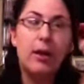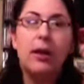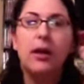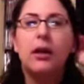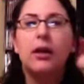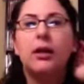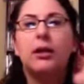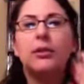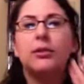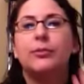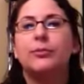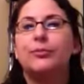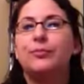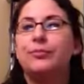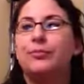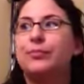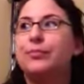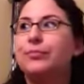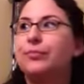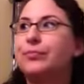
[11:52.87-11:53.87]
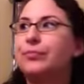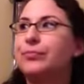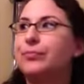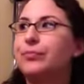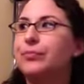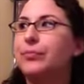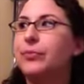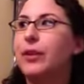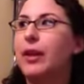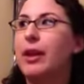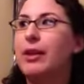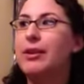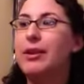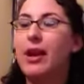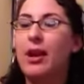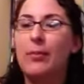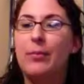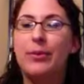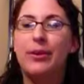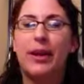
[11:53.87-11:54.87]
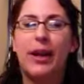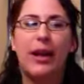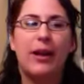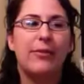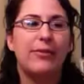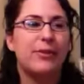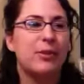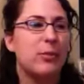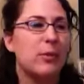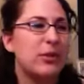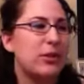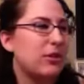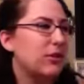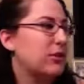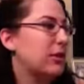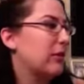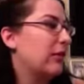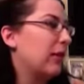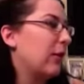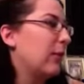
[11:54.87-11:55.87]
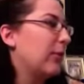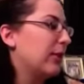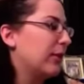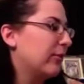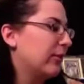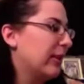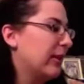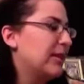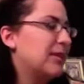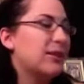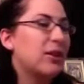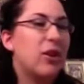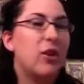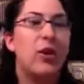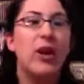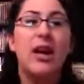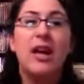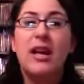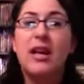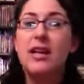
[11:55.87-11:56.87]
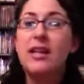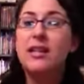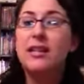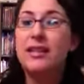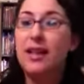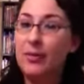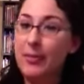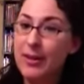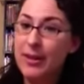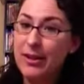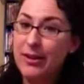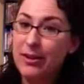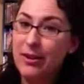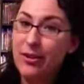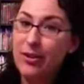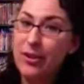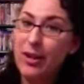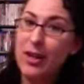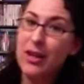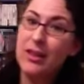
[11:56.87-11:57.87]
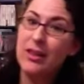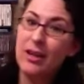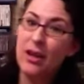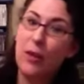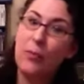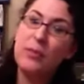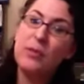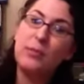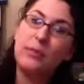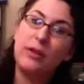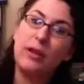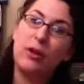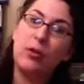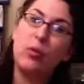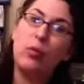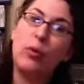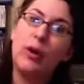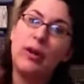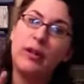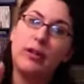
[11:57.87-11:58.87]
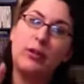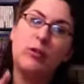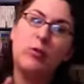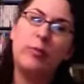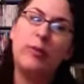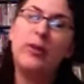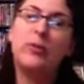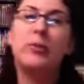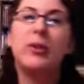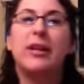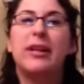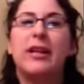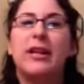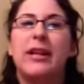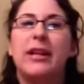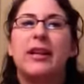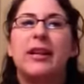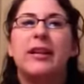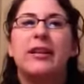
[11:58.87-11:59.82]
And yeah, but I have so much other stuff I want to read. So let me know in the comments below what you've been reading